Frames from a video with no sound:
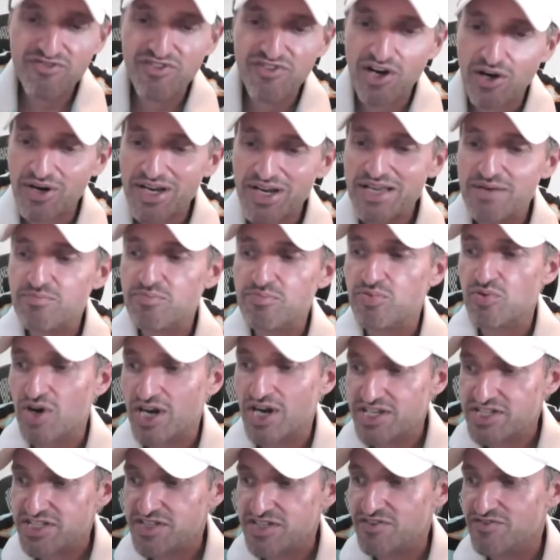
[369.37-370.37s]
very
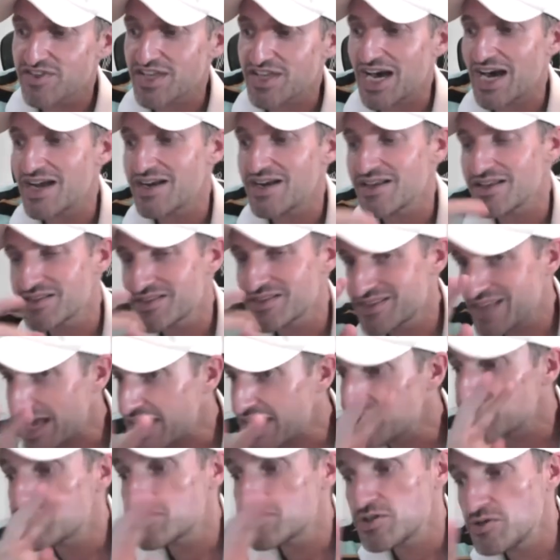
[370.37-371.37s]
impressive that
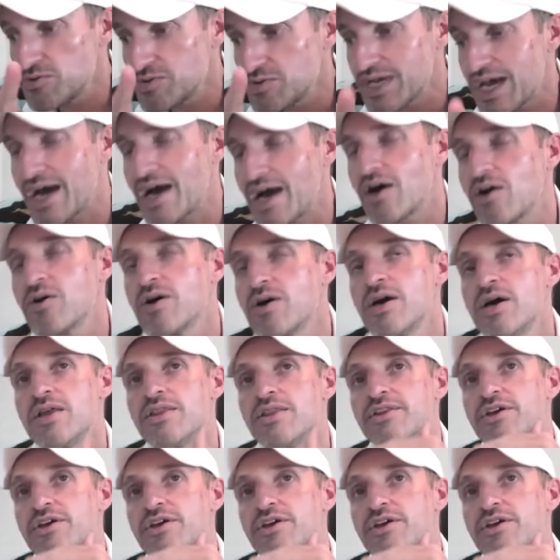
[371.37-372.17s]
day two now